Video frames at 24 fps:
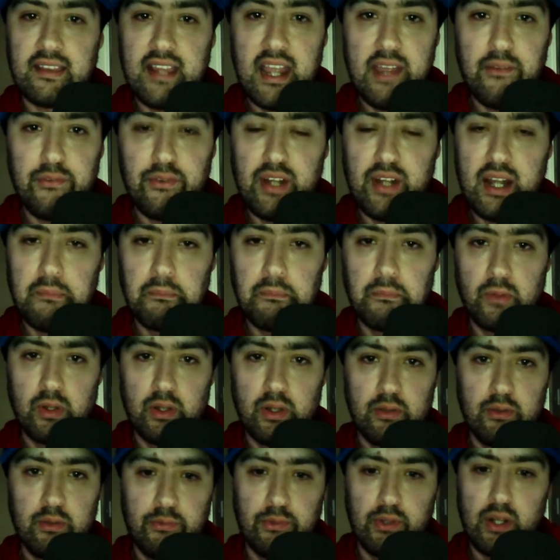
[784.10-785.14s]
there for them,
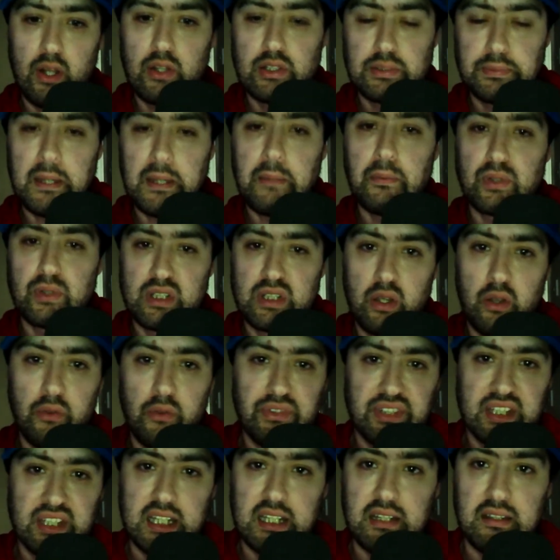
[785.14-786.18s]
for those people to
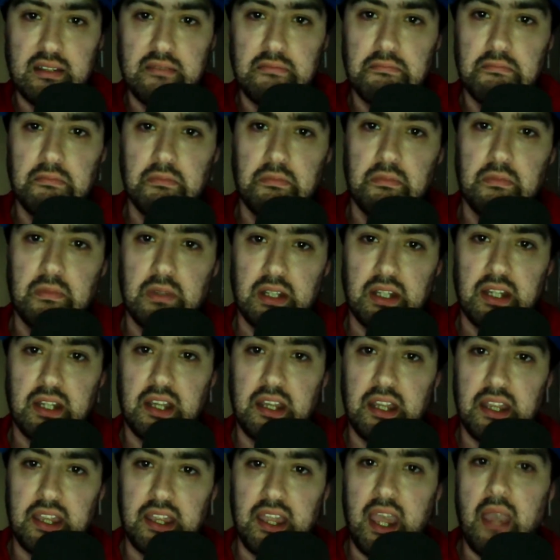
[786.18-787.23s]
obviously
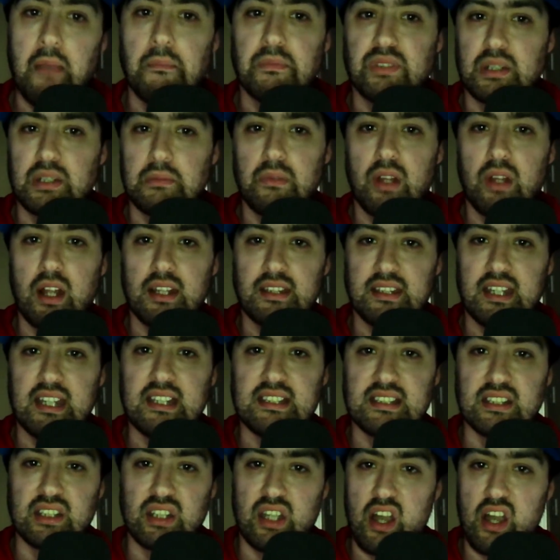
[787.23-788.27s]
get them some like
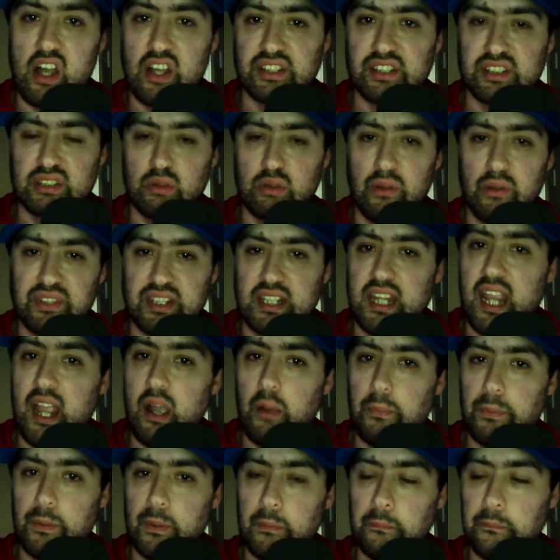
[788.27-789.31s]
decent cars to obviously
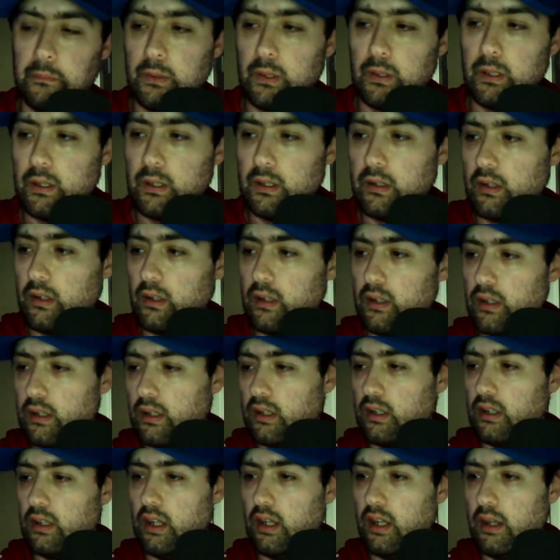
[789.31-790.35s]
help them
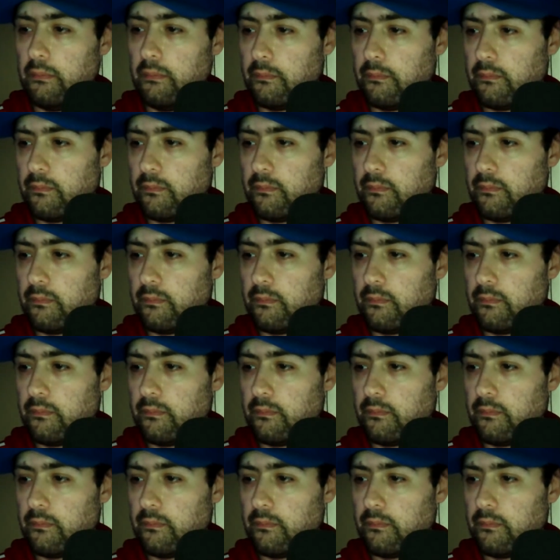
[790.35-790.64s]
out.